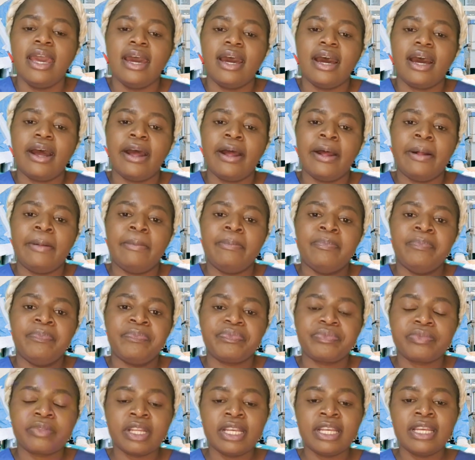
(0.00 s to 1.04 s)

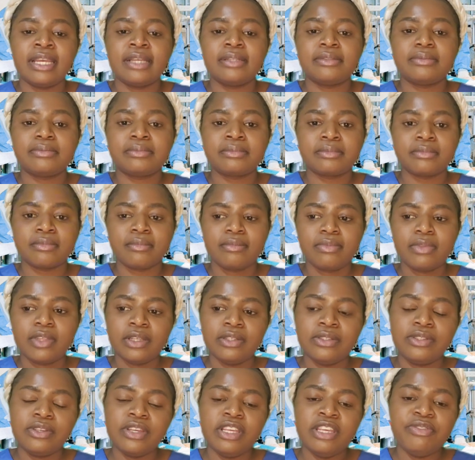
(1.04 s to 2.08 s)

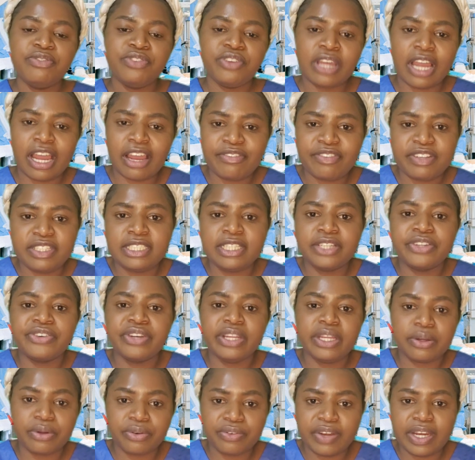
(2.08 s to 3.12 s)
So if you have a
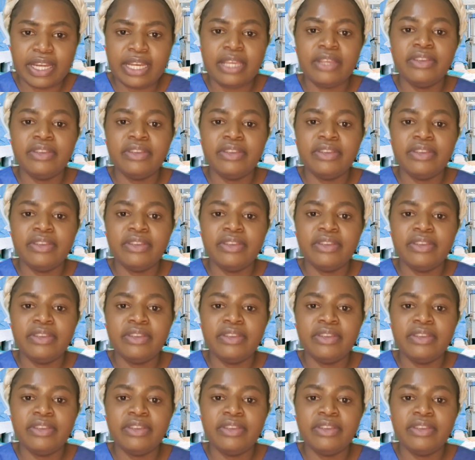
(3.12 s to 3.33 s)
degree already,